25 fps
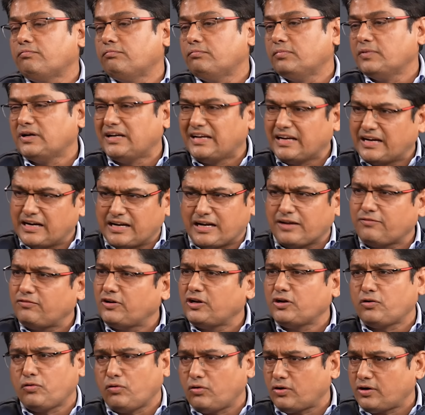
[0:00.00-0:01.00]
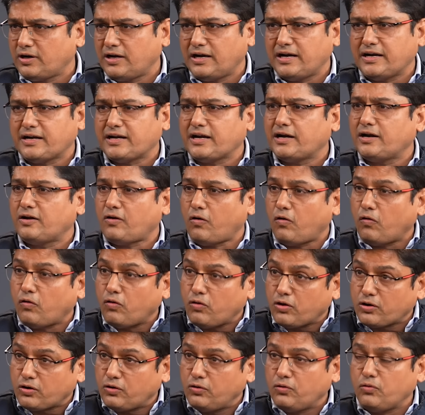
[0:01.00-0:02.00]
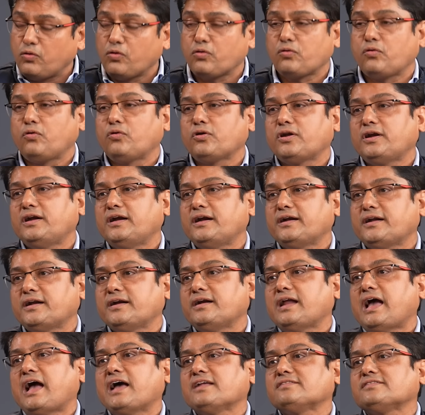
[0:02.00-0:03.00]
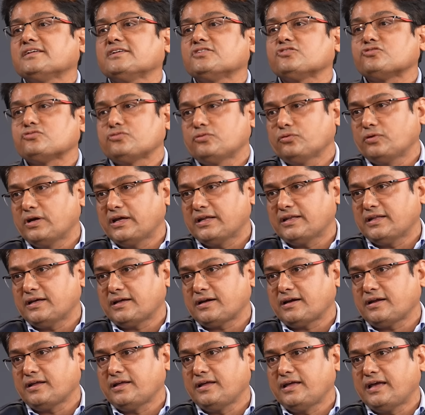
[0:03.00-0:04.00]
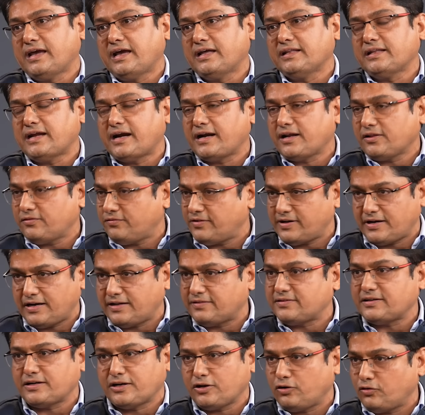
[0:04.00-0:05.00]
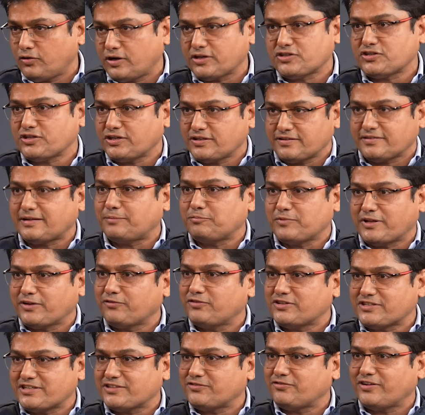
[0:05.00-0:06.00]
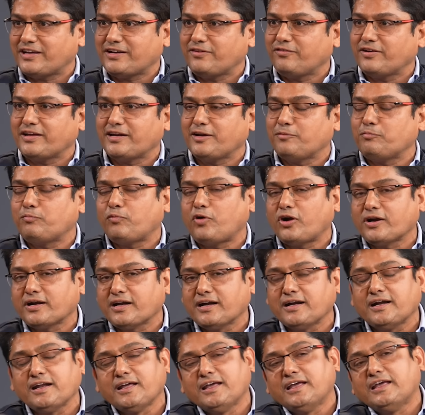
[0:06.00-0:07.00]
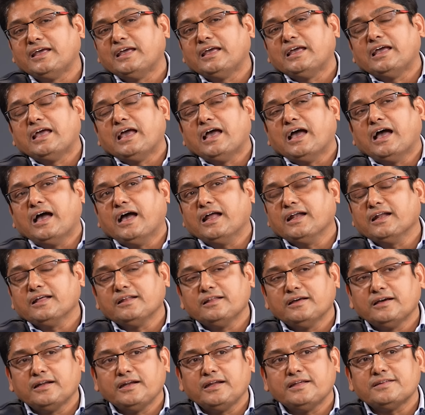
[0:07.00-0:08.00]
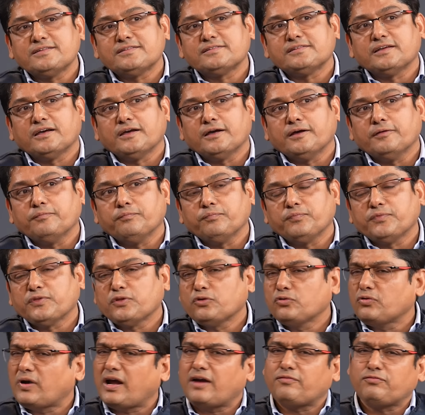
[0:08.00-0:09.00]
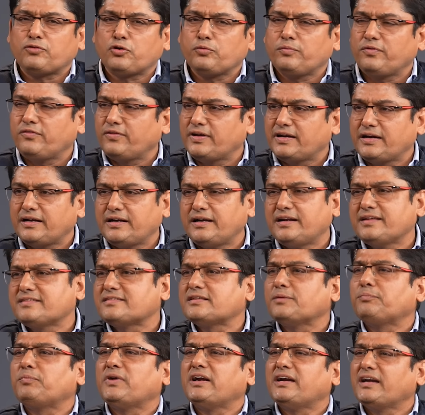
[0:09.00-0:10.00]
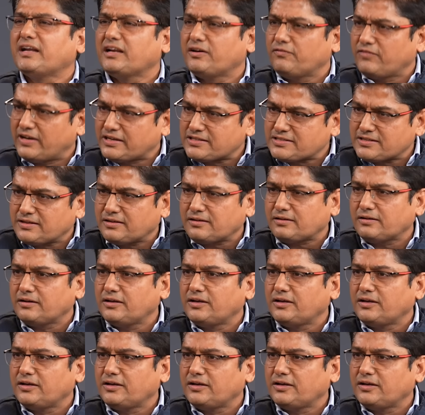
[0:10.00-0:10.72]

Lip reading: negatively correlated or low correlated assets together. And that is where asset allocation is something which is very, very important. Another is you have to be very disciplined investor,